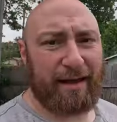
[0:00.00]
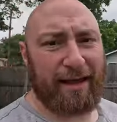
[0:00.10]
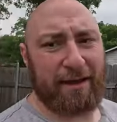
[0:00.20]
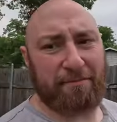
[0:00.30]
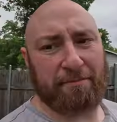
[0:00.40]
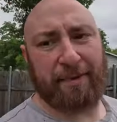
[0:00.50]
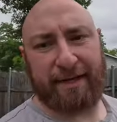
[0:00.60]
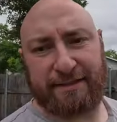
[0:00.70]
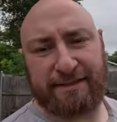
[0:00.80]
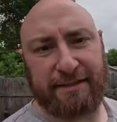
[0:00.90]
Um,
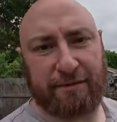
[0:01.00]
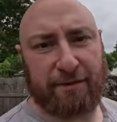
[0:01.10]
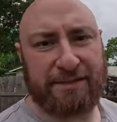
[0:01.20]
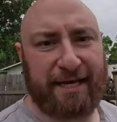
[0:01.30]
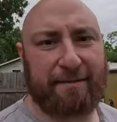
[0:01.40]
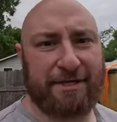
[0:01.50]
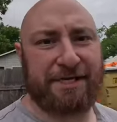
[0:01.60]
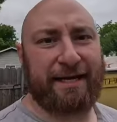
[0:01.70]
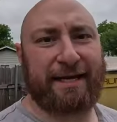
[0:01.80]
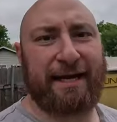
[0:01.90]
but we'll see how much
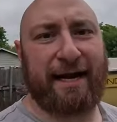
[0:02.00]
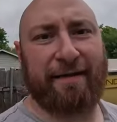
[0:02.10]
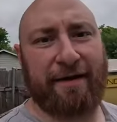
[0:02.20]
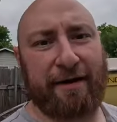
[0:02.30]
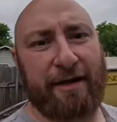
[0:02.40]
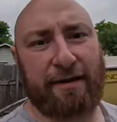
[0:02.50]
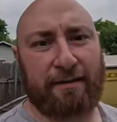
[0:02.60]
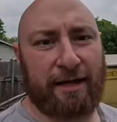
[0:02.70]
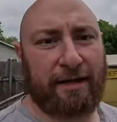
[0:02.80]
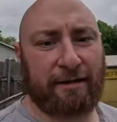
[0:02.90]
I can get out of there and
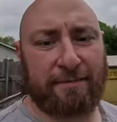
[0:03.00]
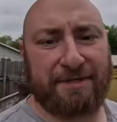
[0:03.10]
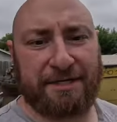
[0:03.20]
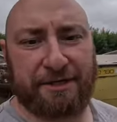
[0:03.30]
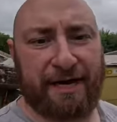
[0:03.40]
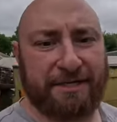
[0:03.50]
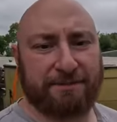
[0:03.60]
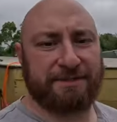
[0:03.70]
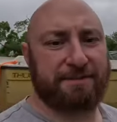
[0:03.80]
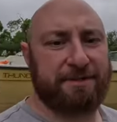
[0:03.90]
I'll, I'll update you guys
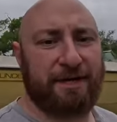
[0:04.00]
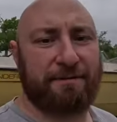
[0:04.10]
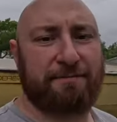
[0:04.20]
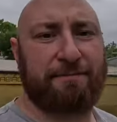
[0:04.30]
once I'm done.